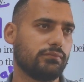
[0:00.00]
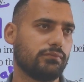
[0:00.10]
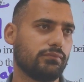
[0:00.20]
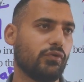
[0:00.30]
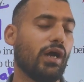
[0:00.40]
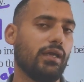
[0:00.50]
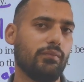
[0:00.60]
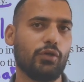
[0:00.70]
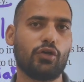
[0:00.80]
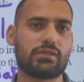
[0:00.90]
Why?
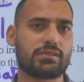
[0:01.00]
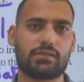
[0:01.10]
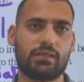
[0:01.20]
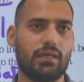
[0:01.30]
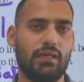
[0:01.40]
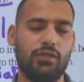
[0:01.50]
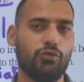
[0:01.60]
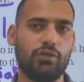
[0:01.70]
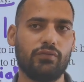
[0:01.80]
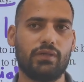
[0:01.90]
Because in
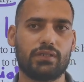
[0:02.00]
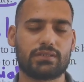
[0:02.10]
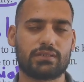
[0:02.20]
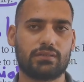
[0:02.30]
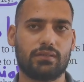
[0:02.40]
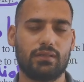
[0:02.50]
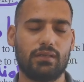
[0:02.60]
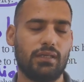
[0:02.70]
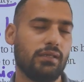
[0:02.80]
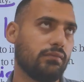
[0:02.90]
universe,
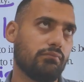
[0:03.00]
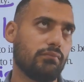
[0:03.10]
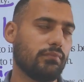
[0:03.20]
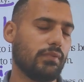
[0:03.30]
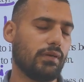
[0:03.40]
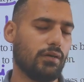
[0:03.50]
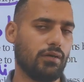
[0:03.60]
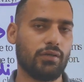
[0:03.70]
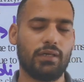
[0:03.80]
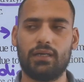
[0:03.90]

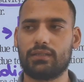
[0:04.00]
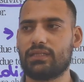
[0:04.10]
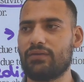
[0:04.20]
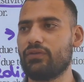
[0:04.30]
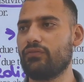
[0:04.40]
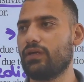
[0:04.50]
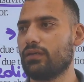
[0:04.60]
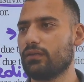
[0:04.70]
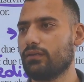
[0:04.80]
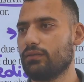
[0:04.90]
on Earth, everywhere,
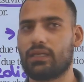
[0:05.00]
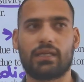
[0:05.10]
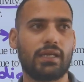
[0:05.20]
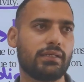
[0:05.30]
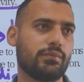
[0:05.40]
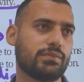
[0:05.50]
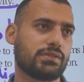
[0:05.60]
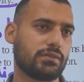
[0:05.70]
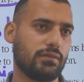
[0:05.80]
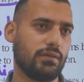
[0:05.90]
there are
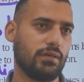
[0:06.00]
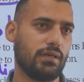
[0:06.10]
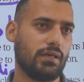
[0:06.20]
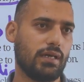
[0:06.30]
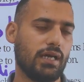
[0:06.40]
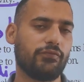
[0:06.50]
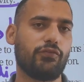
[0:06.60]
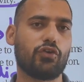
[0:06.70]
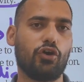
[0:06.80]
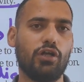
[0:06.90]
atoms. And for
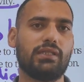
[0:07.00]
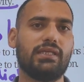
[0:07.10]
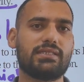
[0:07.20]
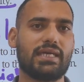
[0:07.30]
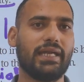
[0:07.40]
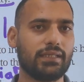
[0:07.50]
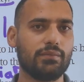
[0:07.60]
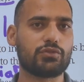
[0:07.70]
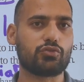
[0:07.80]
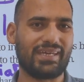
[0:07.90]
all these
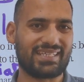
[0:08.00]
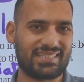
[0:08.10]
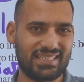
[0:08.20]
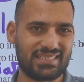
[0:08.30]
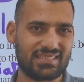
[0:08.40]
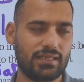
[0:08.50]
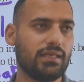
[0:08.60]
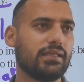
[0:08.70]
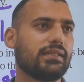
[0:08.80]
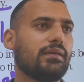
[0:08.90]
atoms to exist,
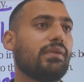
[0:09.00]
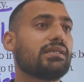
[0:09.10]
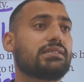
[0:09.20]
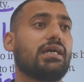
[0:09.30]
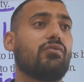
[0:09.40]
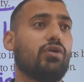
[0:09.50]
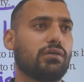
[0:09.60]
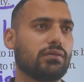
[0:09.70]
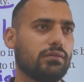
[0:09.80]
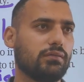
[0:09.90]
they must have what?
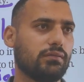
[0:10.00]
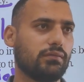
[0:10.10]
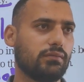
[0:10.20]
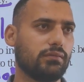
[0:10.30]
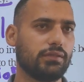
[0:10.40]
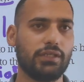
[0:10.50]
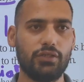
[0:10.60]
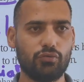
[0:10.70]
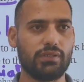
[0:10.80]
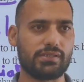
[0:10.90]
The
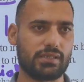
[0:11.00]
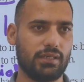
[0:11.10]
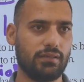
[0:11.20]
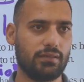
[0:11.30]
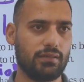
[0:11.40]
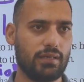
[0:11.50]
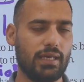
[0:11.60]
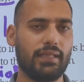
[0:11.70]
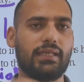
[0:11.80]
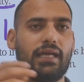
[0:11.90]
nucleus, right?
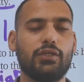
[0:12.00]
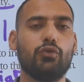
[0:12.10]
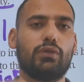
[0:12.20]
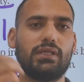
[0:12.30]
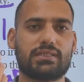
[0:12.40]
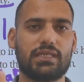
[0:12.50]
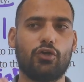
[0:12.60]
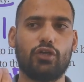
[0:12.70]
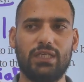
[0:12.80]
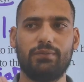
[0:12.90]
And that nucleus can
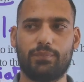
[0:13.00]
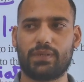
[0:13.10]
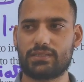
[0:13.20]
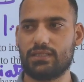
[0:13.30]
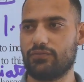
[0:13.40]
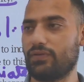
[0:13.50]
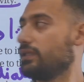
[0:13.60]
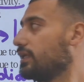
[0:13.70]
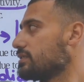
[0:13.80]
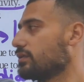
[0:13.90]
only be present when
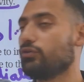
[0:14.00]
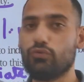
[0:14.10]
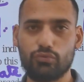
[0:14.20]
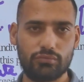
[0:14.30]
there is a glue.